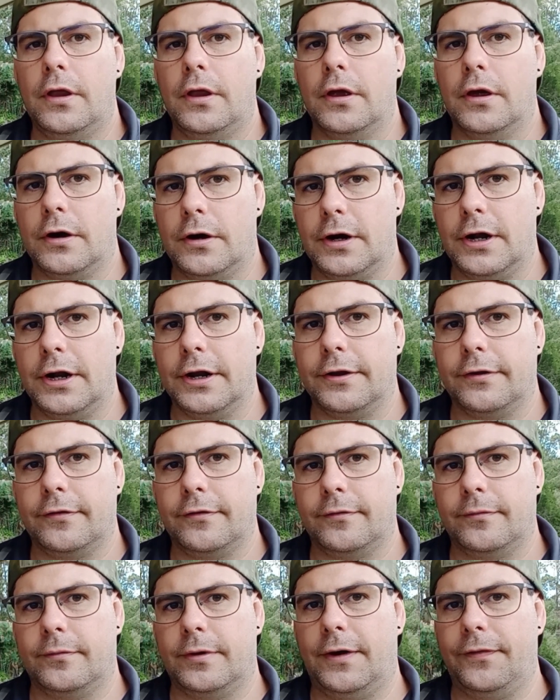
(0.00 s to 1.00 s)
Alright,
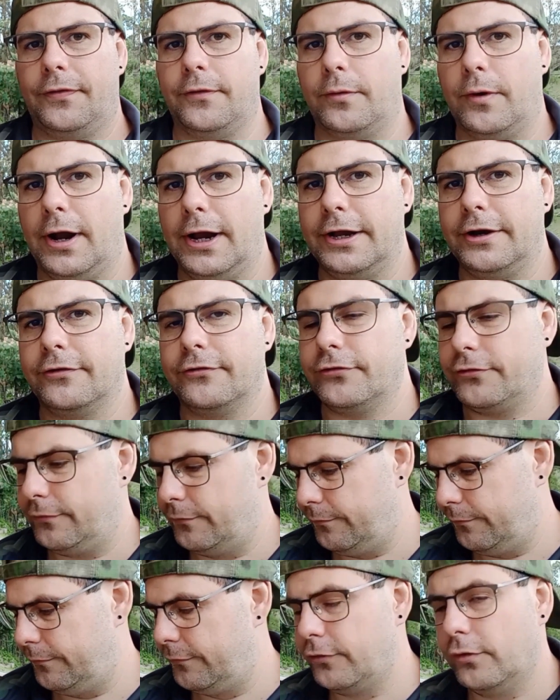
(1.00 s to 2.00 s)
we're at the range,
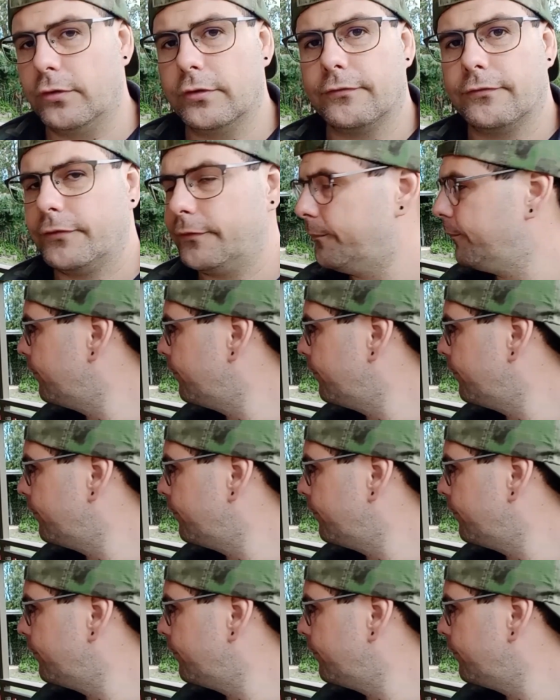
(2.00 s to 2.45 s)
sort of.